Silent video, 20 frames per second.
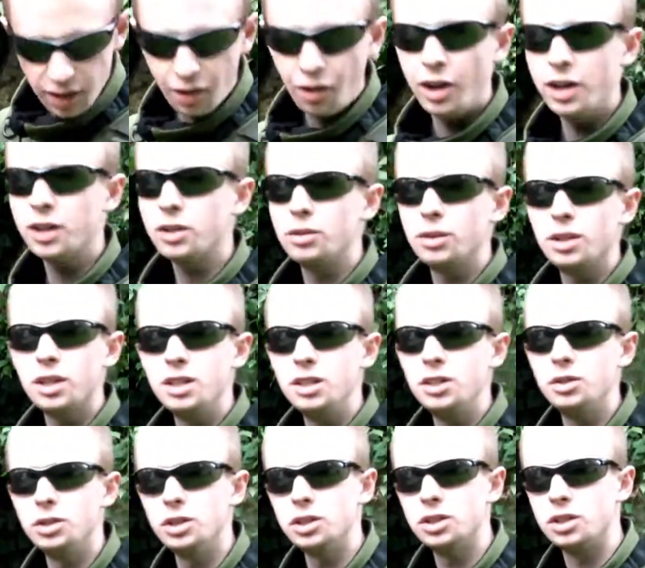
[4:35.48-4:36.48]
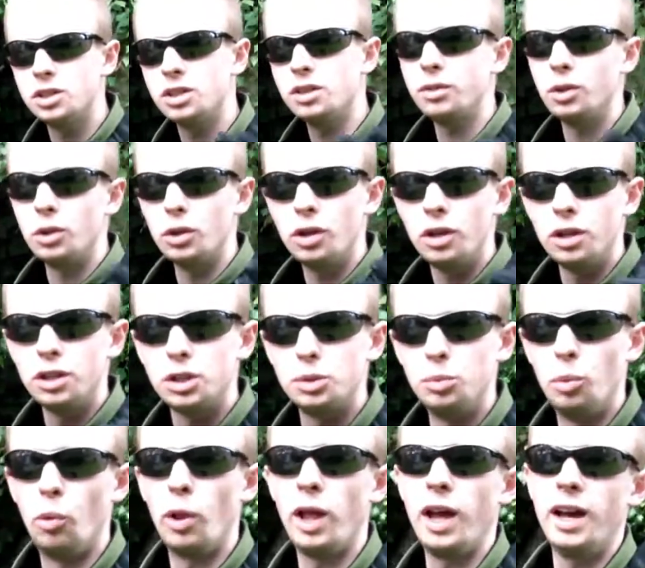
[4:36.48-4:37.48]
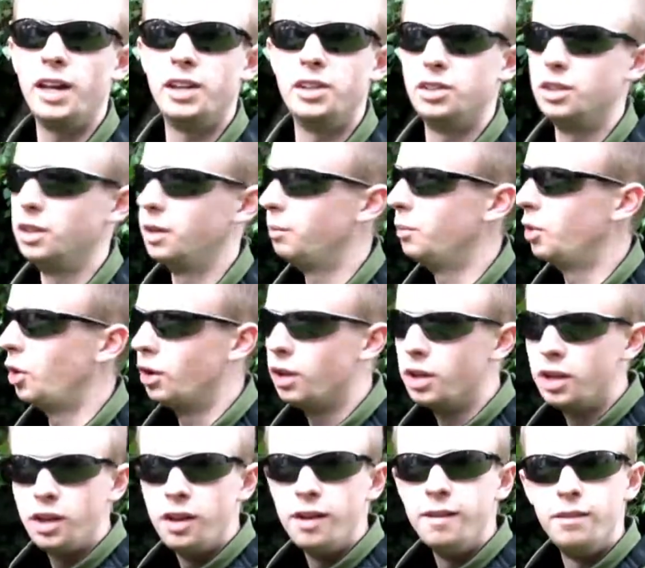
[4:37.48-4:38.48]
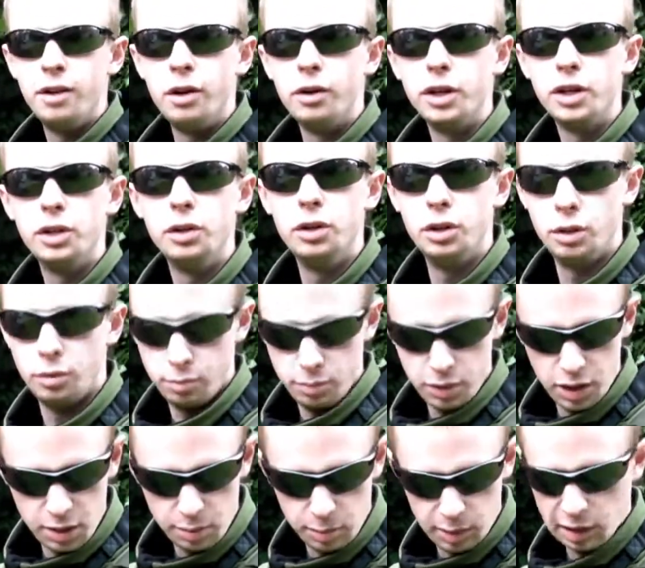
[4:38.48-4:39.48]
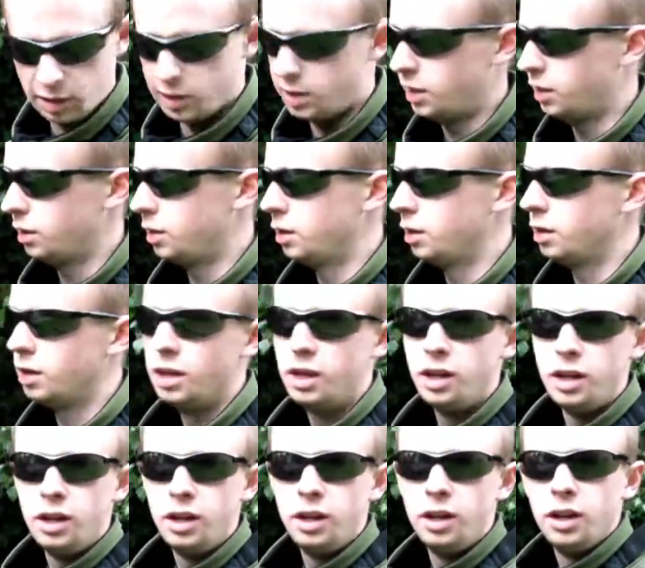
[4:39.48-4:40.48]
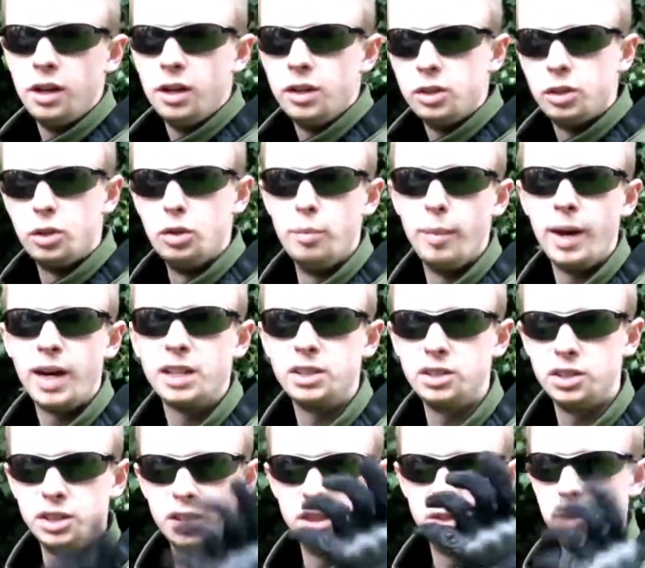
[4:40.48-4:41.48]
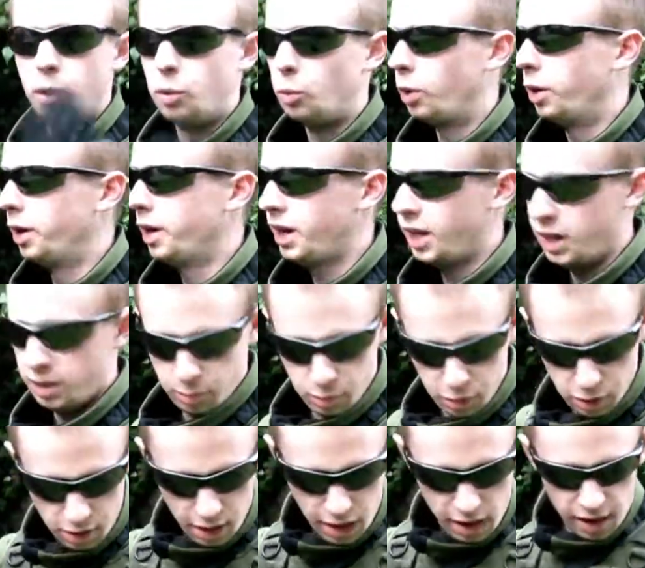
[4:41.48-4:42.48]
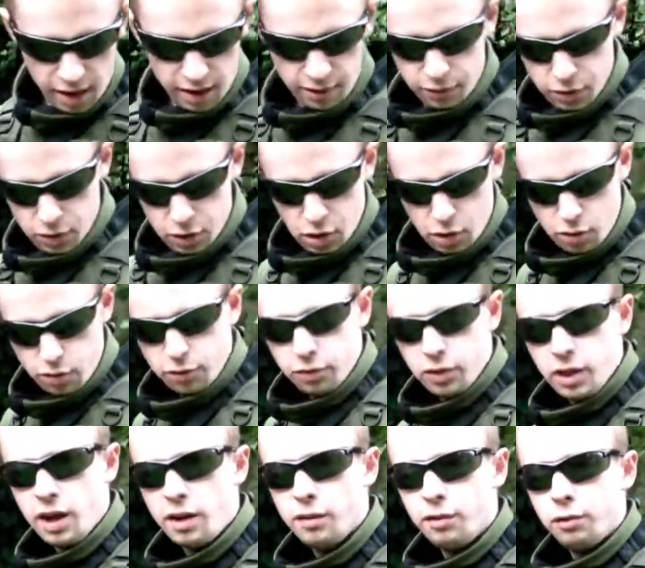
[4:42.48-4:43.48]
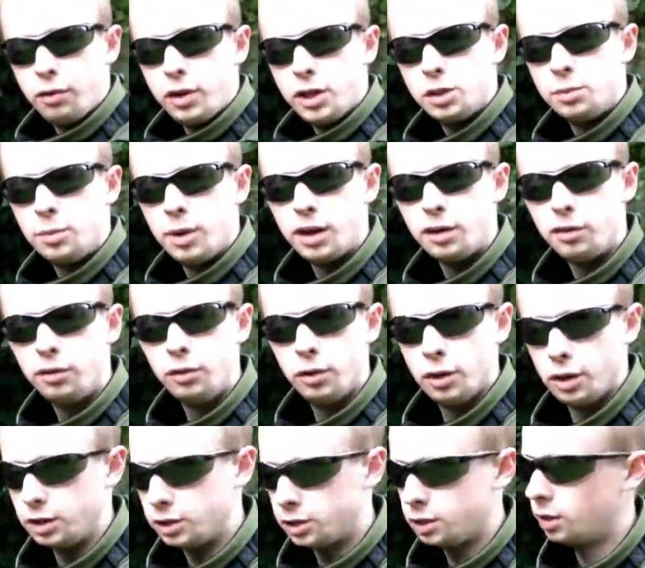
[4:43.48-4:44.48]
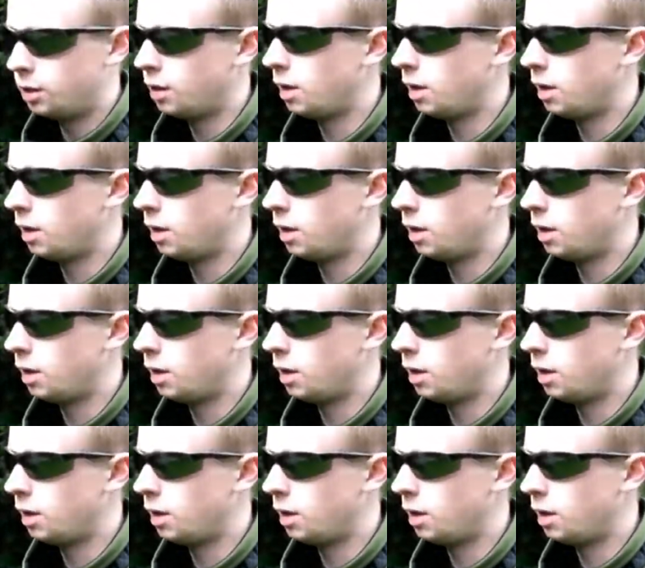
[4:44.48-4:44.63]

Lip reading: Now I don't tend to use this because I've got kind of small hands and I'm not very good at manipulating the 2 magazines in my one hand, but if you go for that fresh mag first,